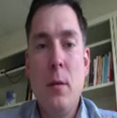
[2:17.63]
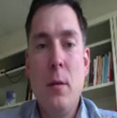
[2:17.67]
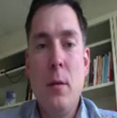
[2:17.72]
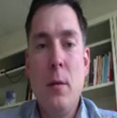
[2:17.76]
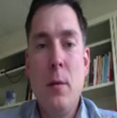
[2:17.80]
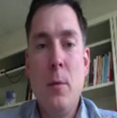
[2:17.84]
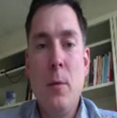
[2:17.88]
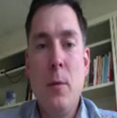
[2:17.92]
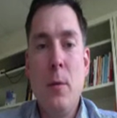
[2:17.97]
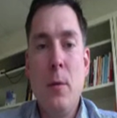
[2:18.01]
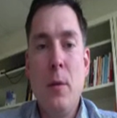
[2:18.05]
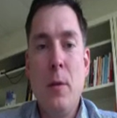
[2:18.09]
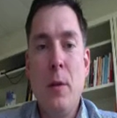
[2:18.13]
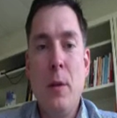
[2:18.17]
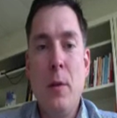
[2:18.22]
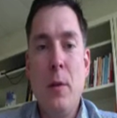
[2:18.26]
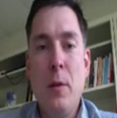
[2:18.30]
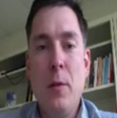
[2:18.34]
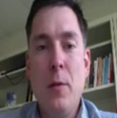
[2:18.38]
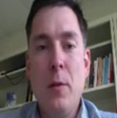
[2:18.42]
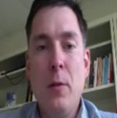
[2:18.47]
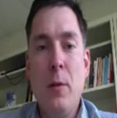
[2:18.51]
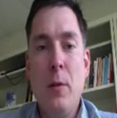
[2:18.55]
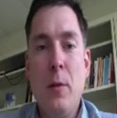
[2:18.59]
And then we can
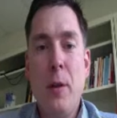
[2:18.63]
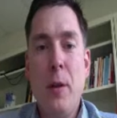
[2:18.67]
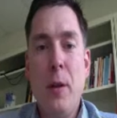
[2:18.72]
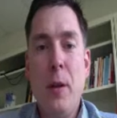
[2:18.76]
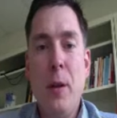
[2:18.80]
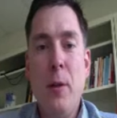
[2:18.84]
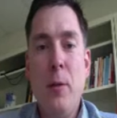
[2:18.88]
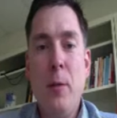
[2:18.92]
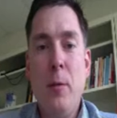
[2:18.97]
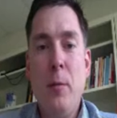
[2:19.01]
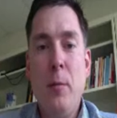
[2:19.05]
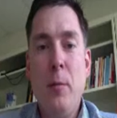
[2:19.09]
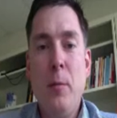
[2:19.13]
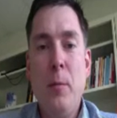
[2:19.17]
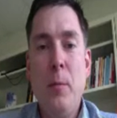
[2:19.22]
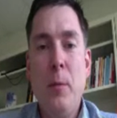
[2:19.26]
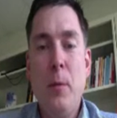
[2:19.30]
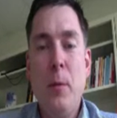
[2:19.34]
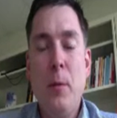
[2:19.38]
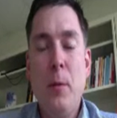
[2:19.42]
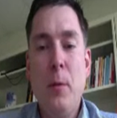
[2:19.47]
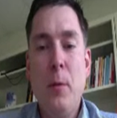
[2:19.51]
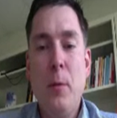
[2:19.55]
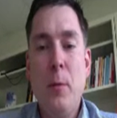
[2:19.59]
also go in here.
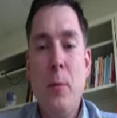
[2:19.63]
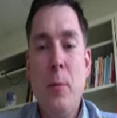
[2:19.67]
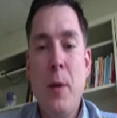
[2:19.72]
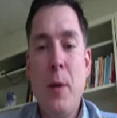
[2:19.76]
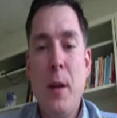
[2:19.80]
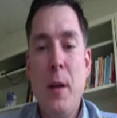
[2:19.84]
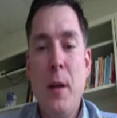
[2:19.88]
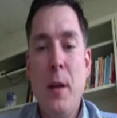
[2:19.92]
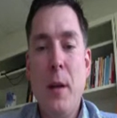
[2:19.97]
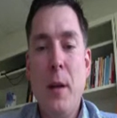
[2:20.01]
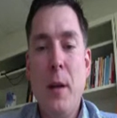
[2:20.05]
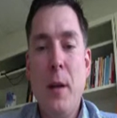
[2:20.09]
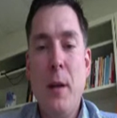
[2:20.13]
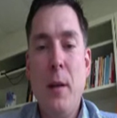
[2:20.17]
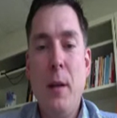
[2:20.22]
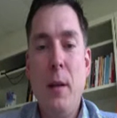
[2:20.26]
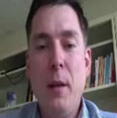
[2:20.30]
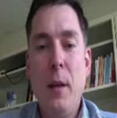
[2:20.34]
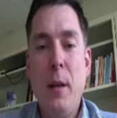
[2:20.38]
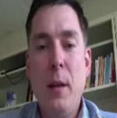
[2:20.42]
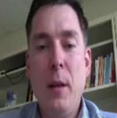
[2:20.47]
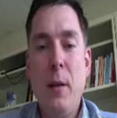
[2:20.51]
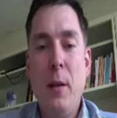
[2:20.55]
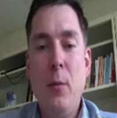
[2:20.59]
We'll go back in,
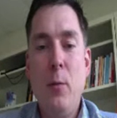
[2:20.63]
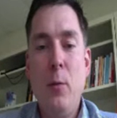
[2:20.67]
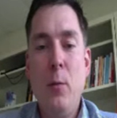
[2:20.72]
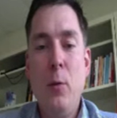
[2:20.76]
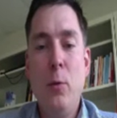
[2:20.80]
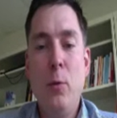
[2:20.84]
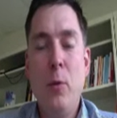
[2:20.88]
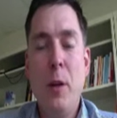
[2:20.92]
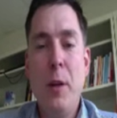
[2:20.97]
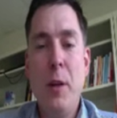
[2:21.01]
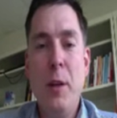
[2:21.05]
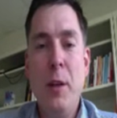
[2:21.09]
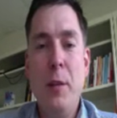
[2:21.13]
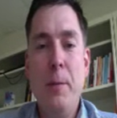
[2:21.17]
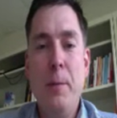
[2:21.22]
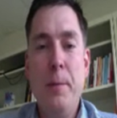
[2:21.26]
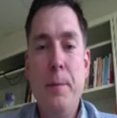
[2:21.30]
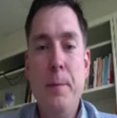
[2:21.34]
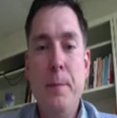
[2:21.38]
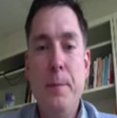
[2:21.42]
and we'll run it.